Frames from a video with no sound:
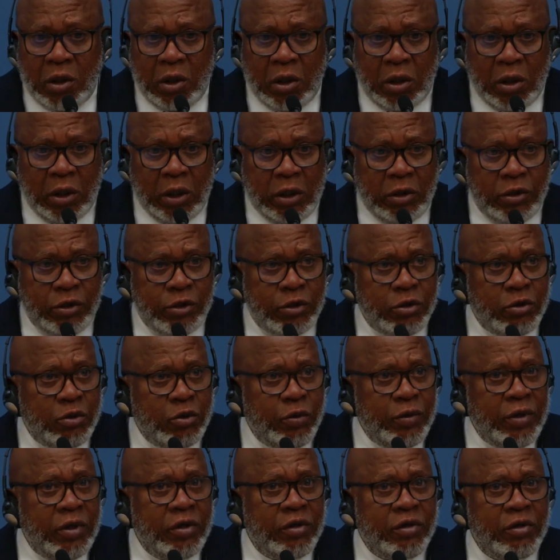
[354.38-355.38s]
And so
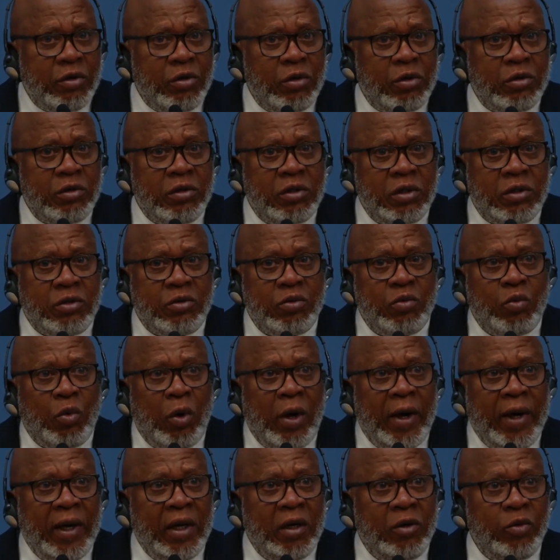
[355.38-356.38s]
we thought that
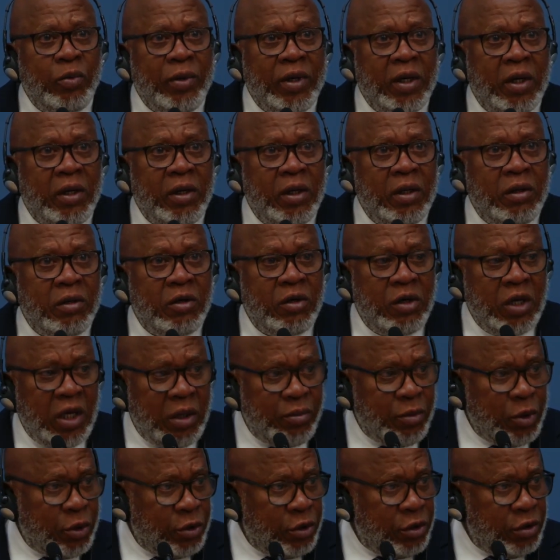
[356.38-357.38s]
while we are in the
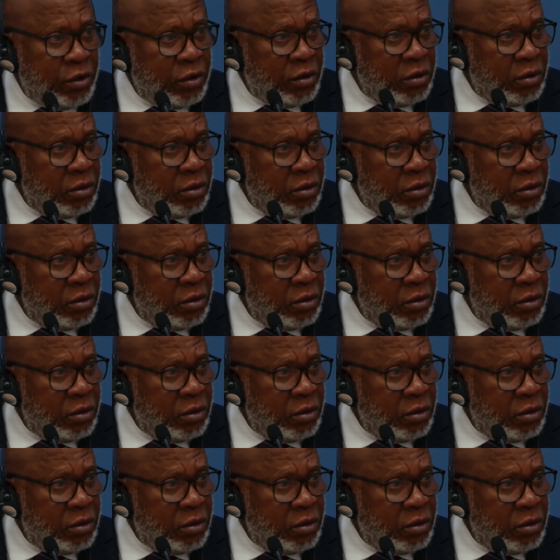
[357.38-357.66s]
neighborhood,